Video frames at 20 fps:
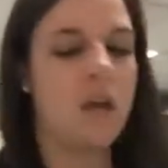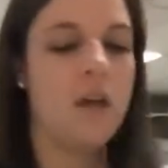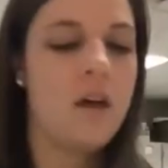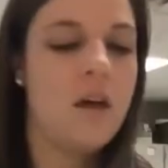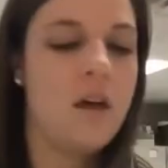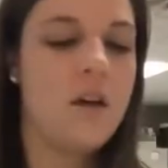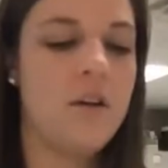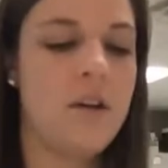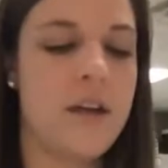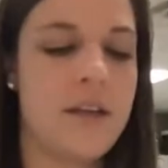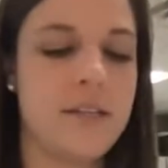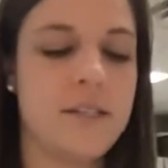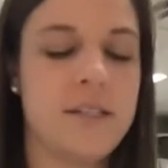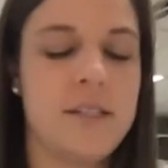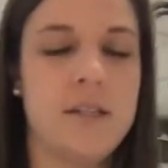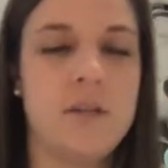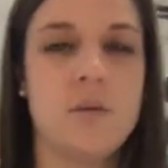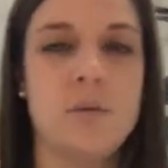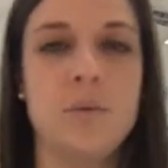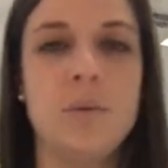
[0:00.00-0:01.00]
All right.
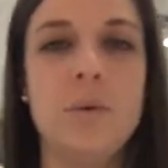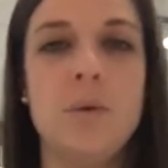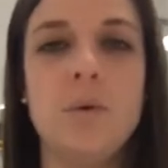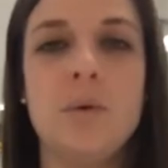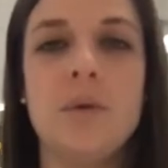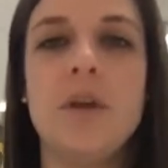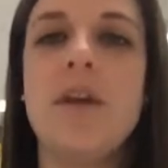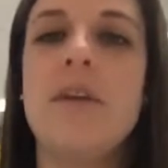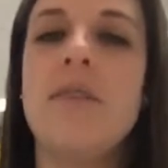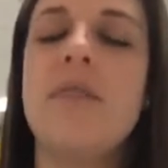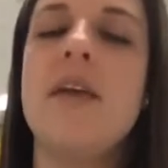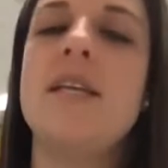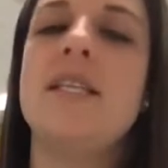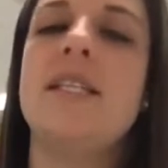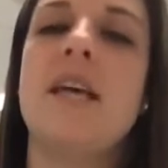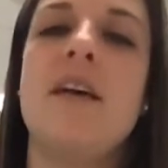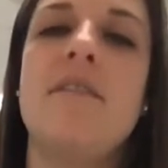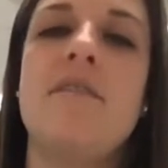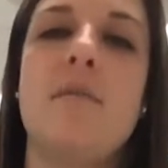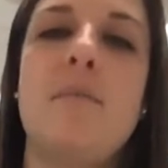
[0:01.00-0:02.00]
Ooh, look at this.
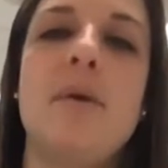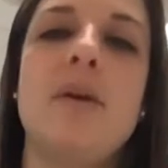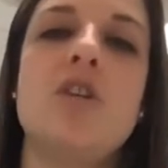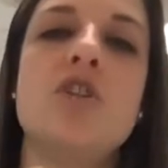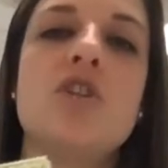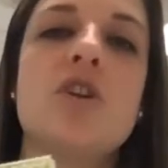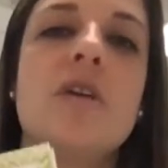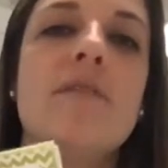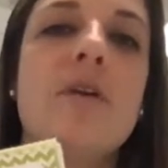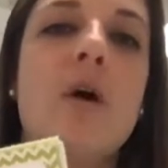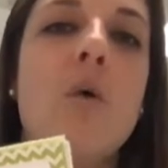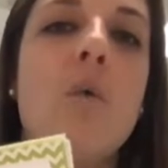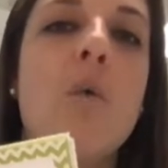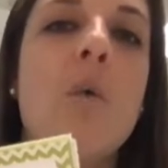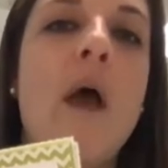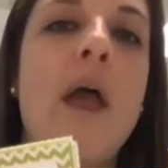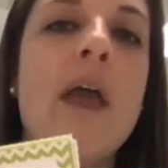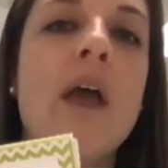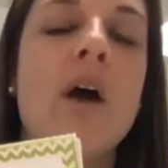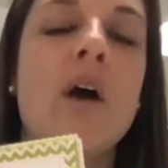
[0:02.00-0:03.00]
I have a picture of a
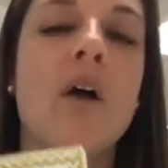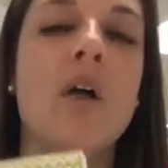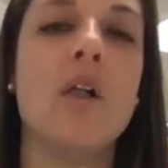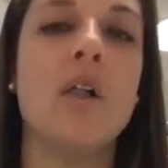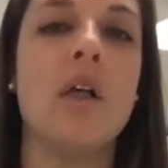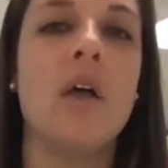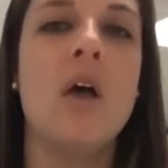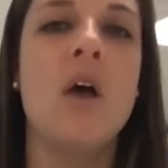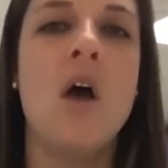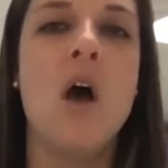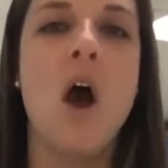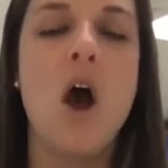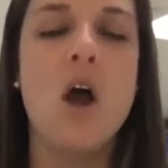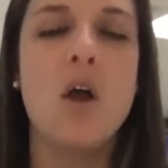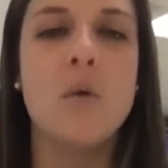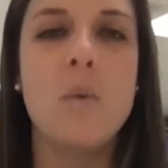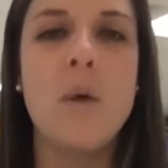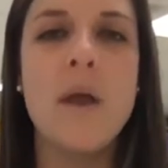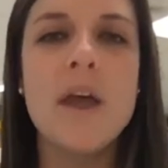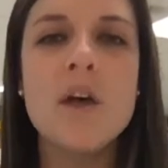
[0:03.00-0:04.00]
whale.
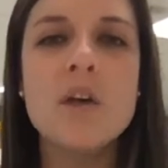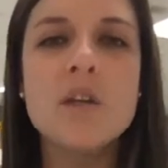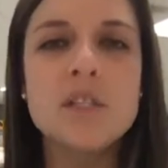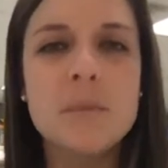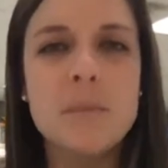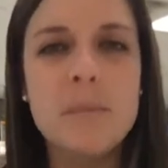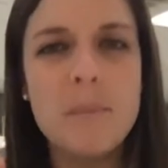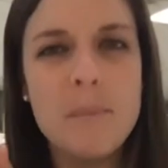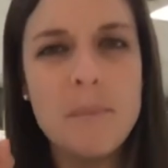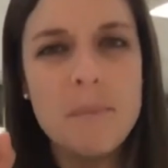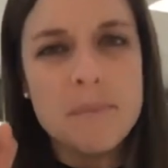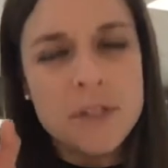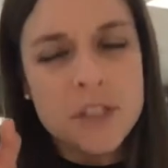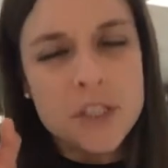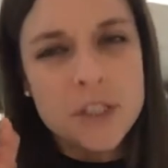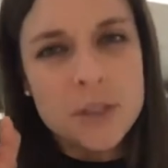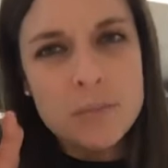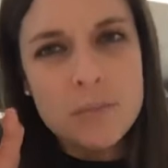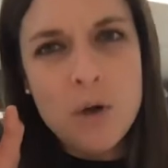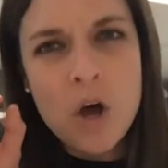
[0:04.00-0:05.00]
Are whales
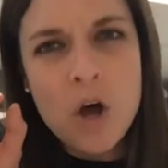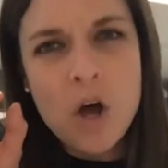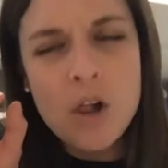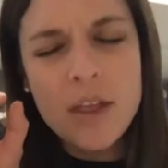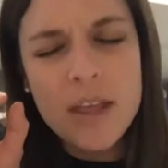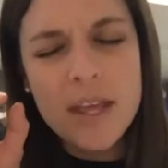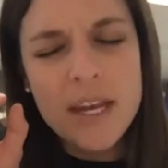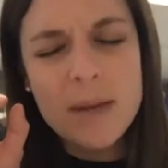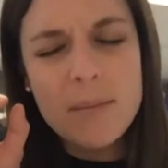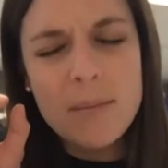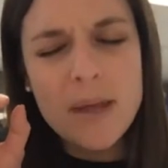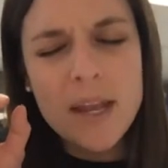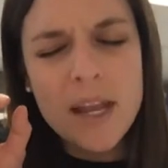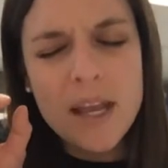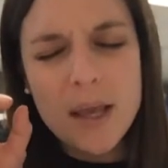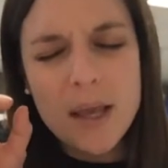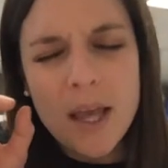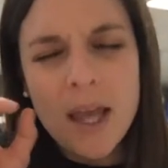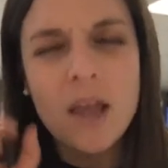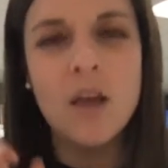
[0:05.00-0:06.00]
small, itty
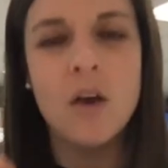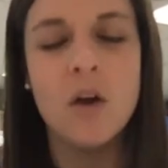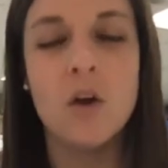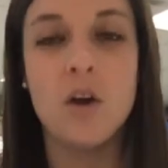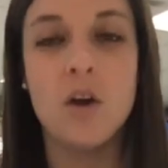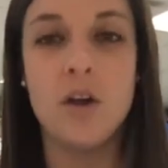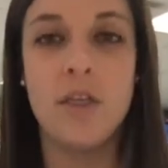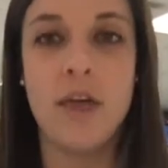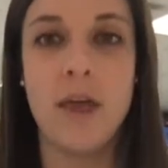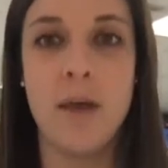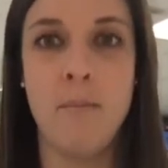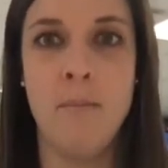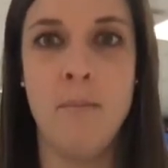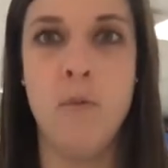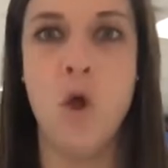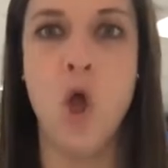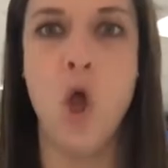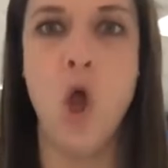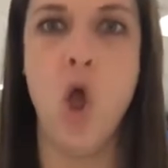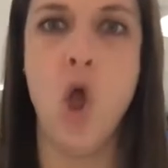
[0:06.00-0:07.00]
bitty, or are they
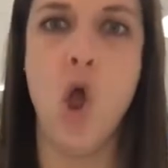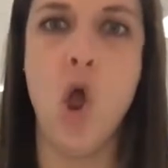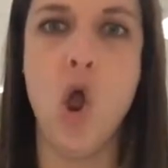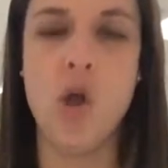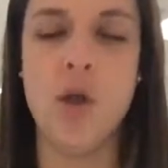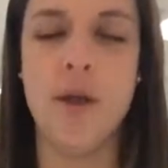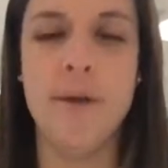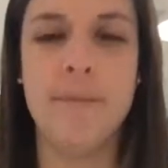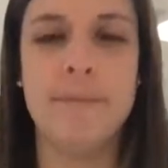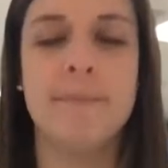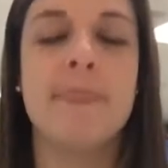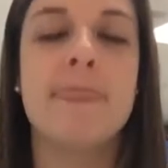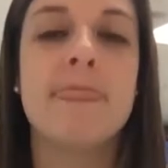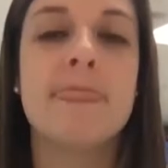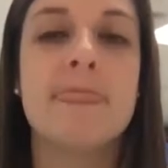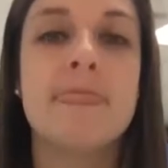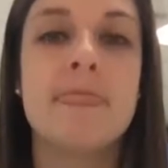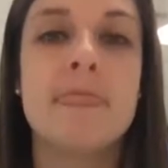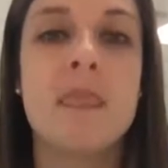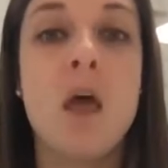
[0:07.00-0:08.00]
big?
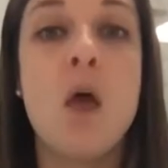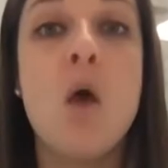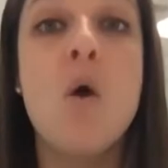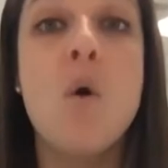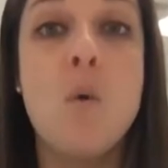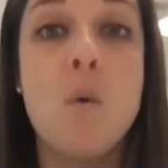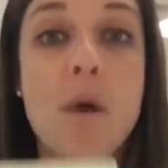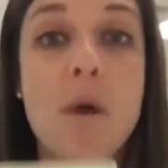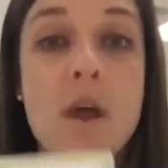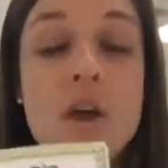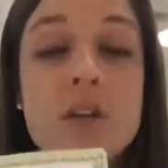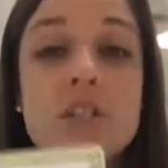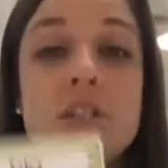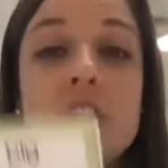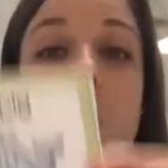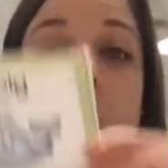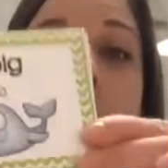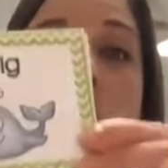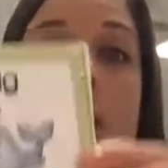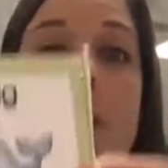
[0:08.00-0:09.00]
Whales
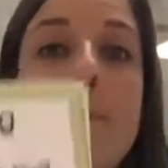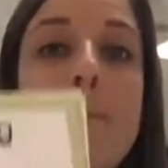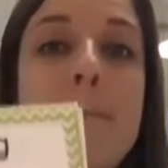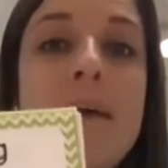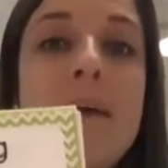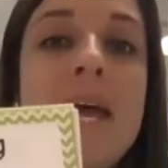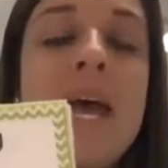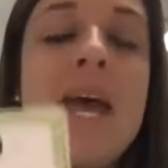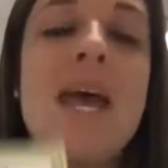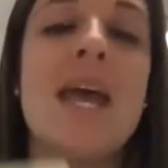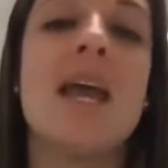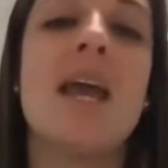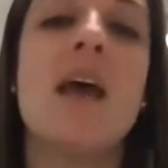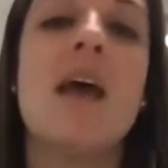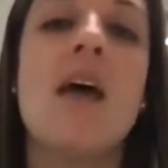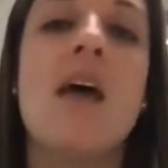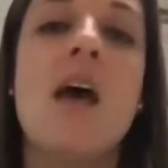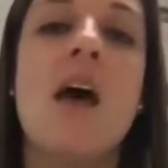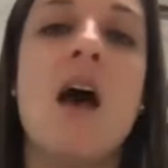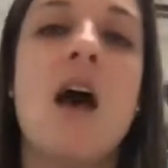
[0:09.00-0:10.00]
are big.
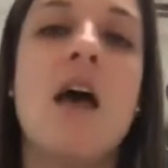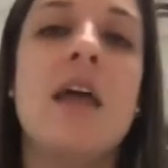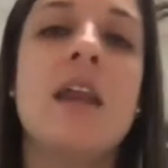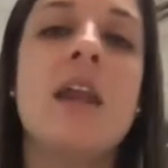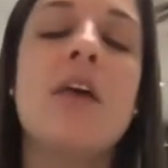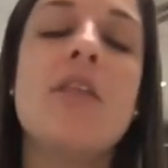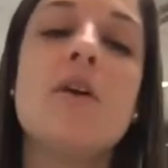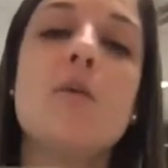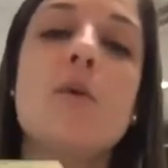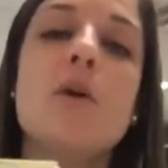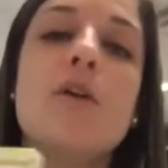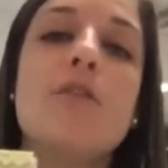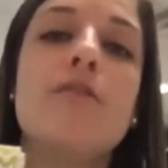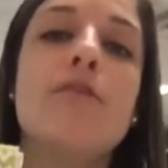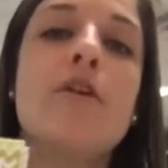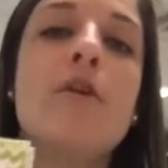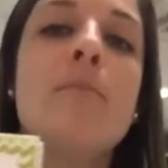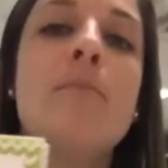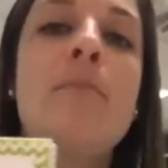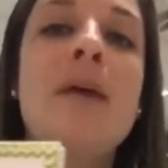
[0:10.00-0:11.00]
Another word
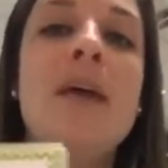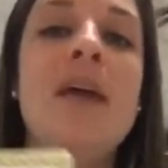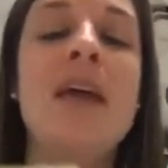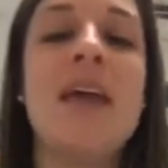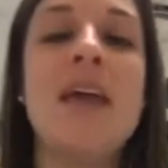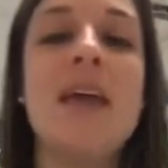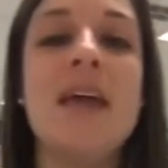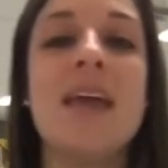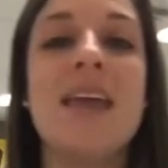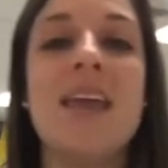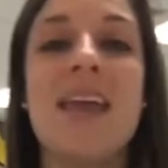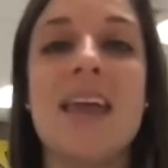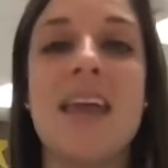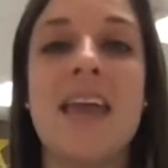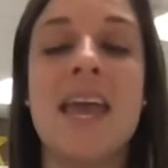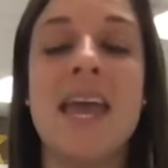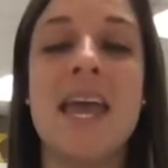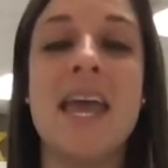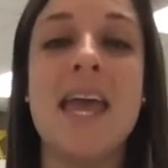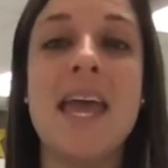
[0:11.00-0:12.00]
for big
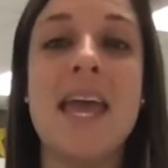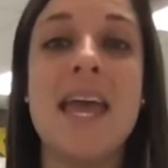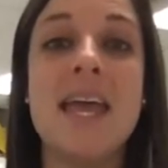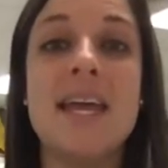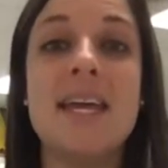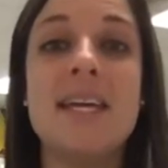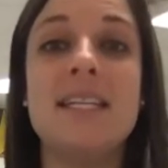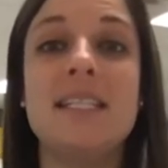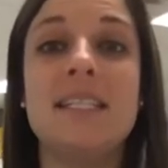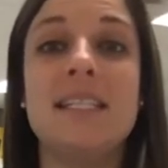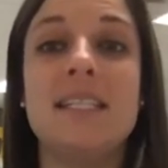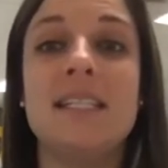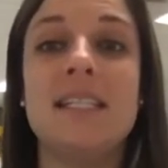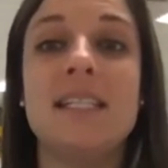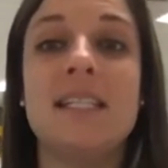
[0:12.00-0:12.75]
is